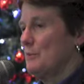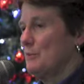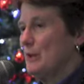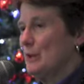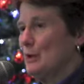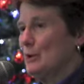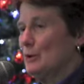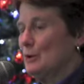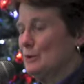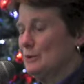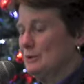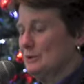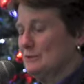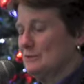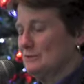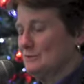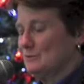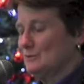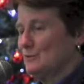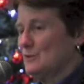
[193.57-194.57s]
Bill
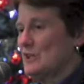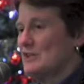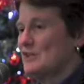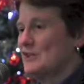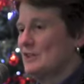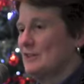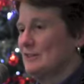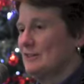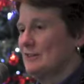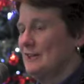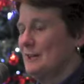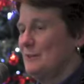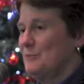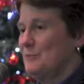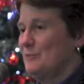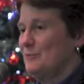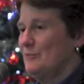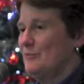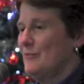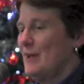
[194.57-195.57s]
recently
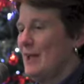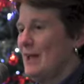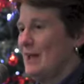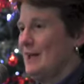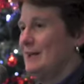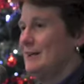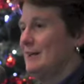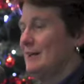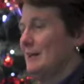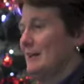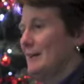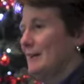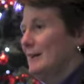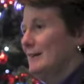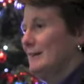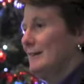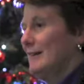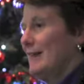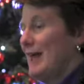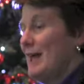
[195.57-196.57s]
made
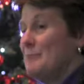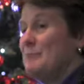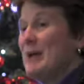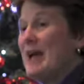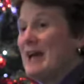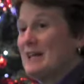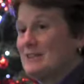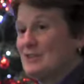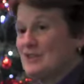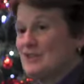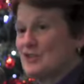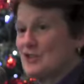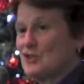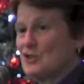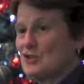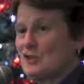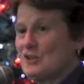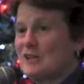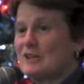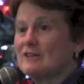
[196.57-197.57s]
a bad
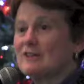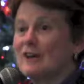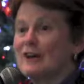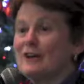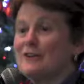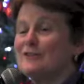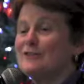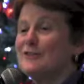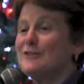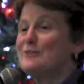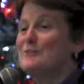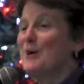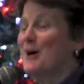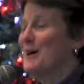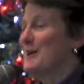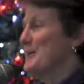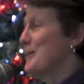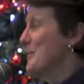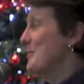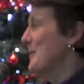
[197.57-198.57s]
decision in life,
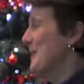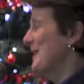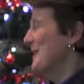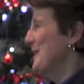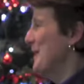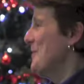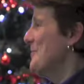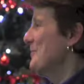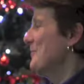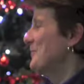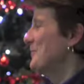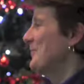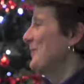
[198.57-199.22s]
by opinion,